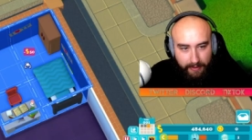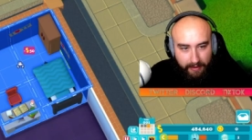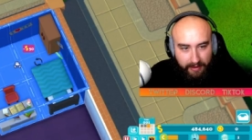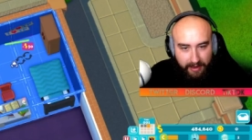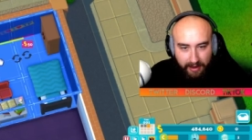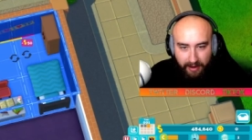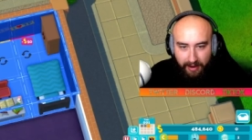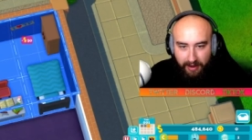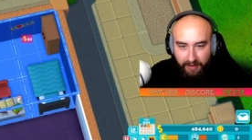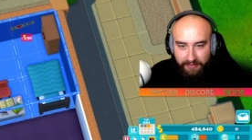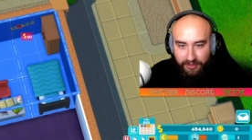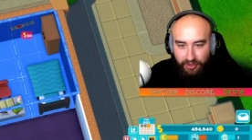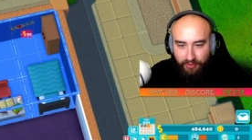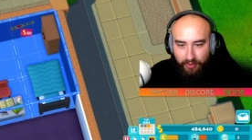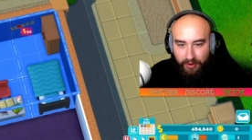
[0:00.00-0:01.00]
Okay, I love
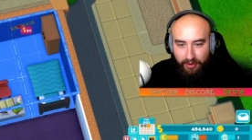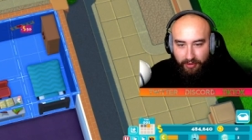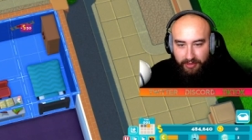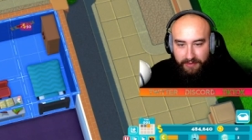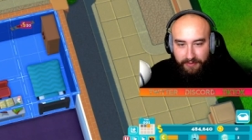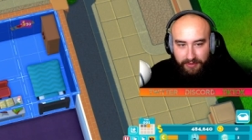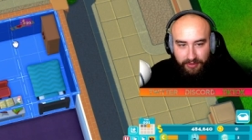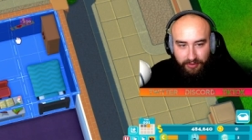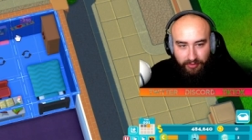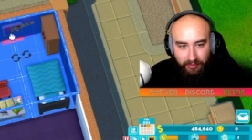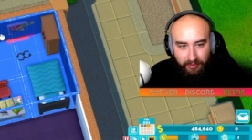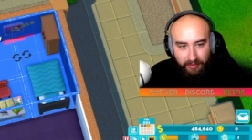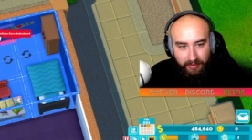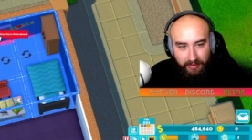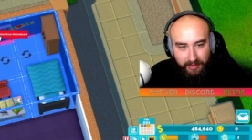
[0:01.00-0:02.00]
Two Point
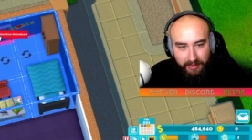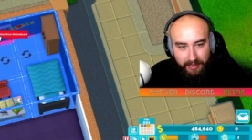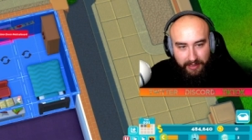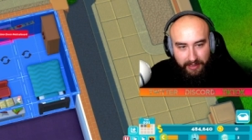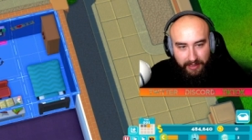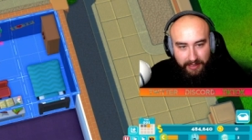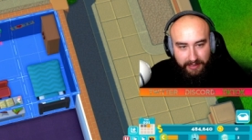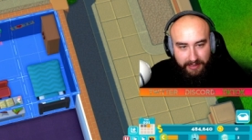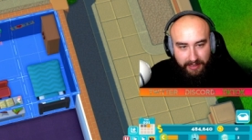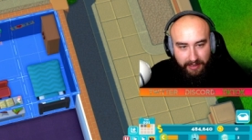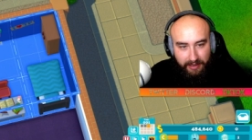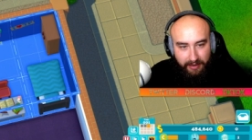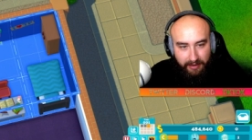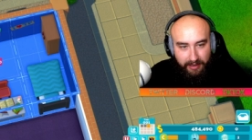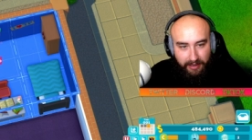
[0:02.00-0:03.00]
Hospital. Let's
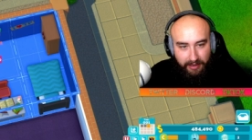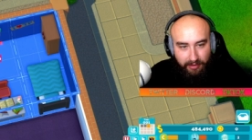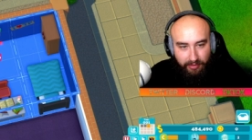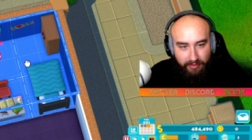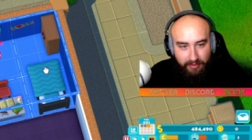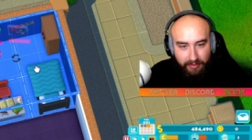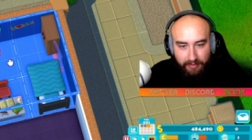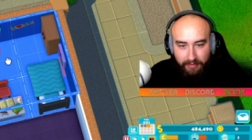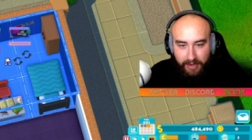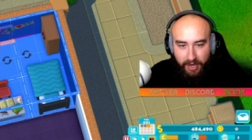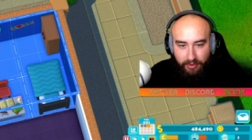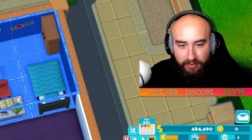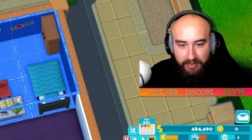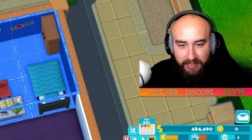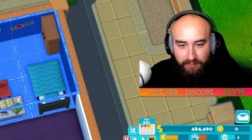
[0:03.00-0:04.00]
get like a little
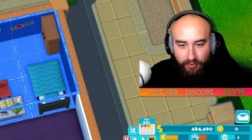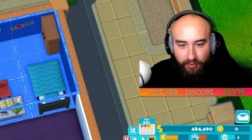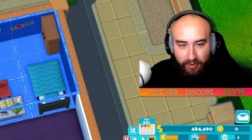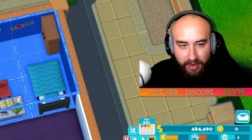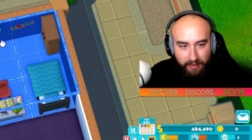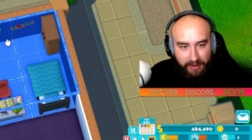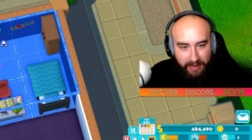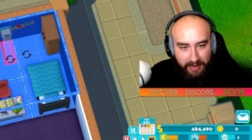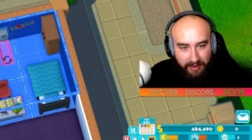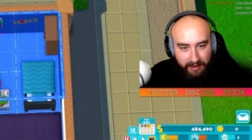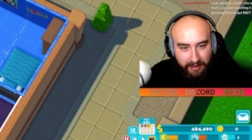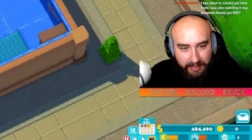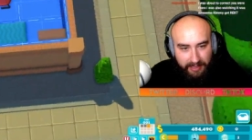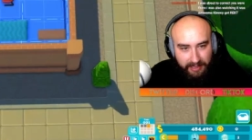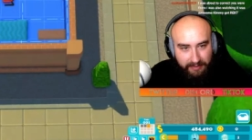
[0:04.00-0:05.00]
notice board up here.
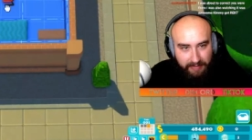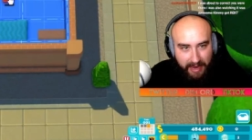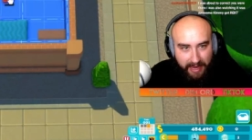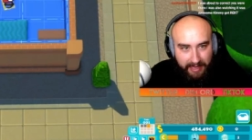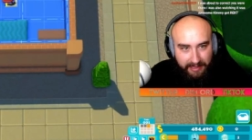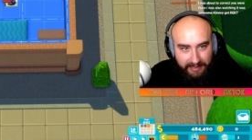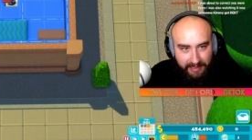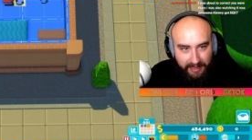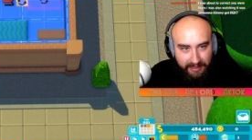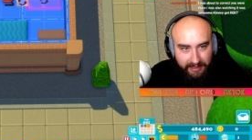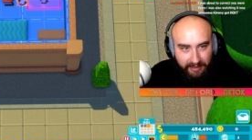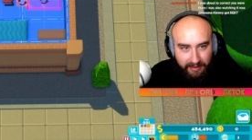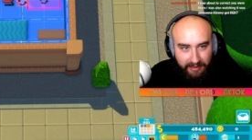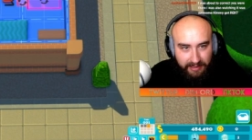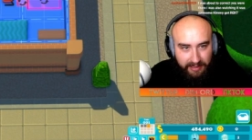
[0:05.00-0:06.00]
Let's get some hand
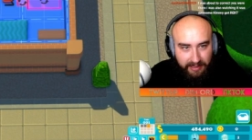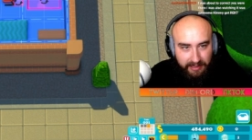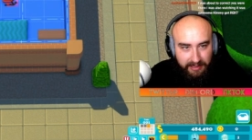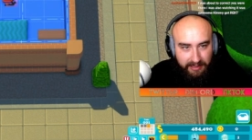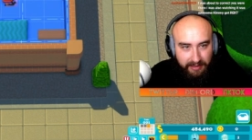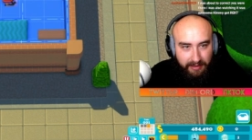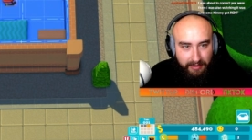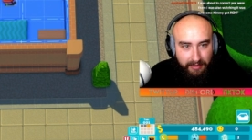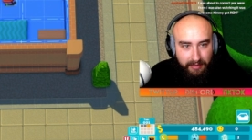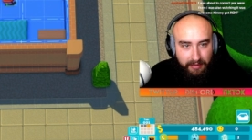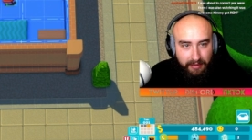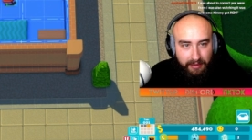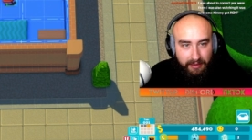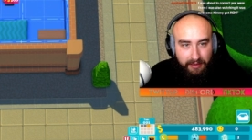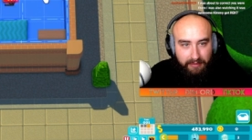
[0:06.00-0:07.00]
sanitizer because
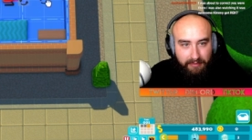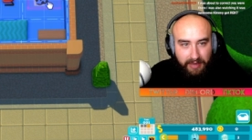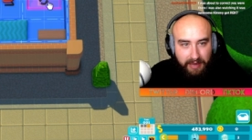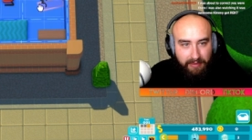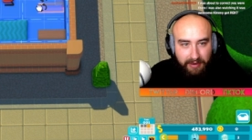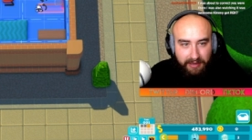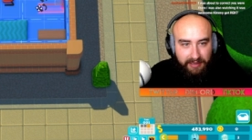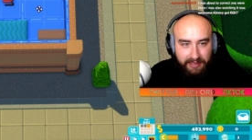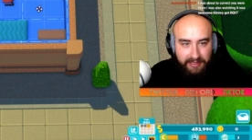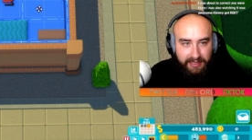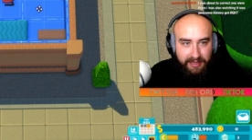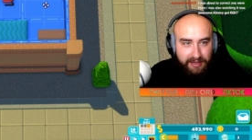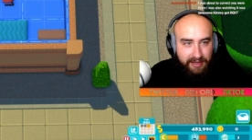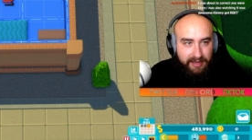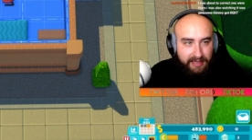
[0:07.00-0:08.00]
People are just
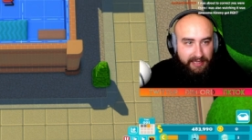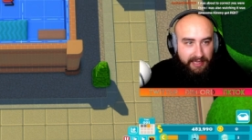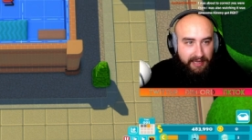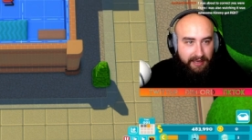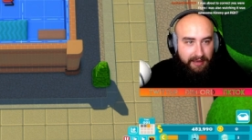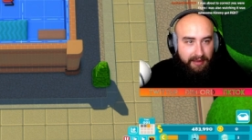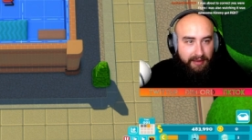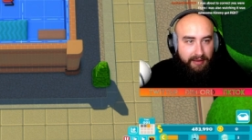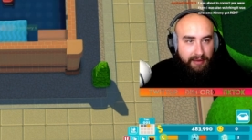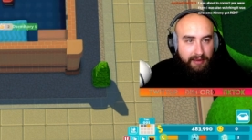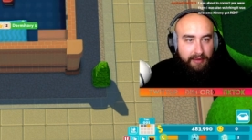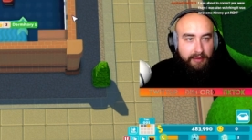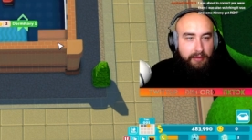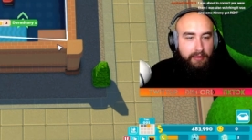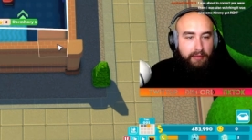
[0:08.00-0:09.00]
dirty.
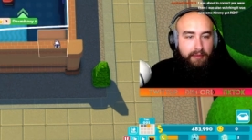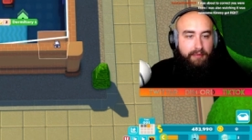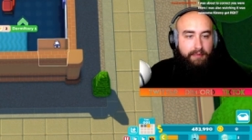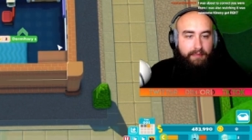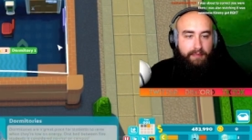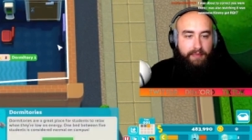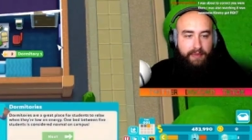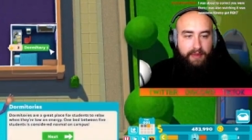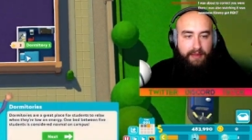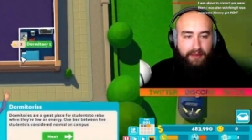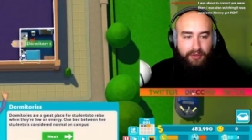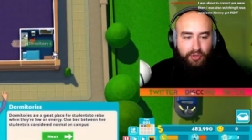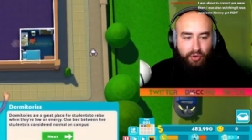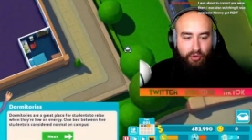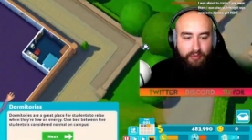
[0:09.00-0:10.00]

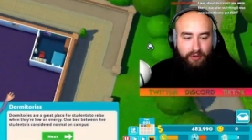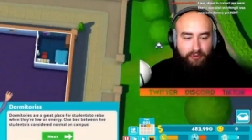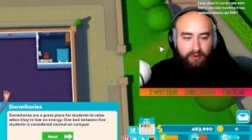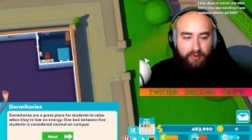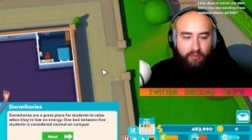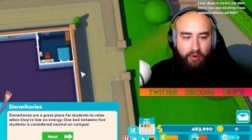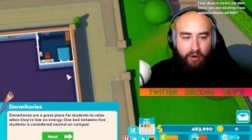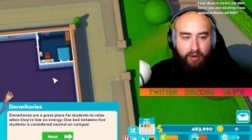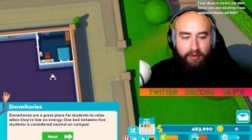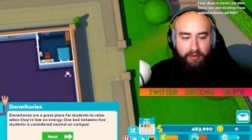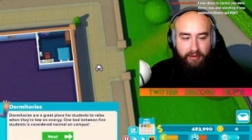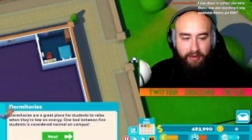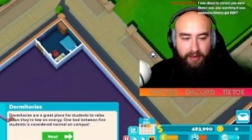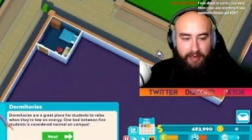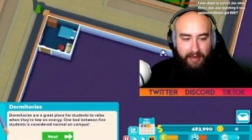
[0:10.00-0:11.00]
Dormitory
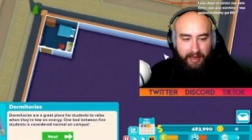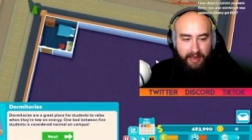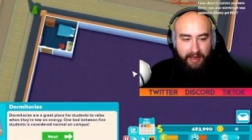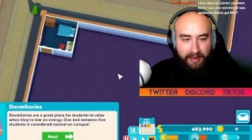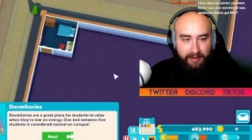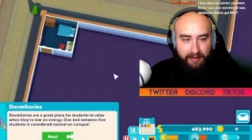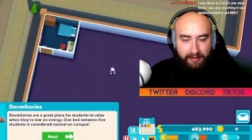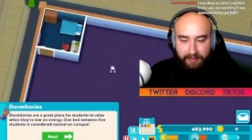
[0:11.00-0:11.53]
1, look at that.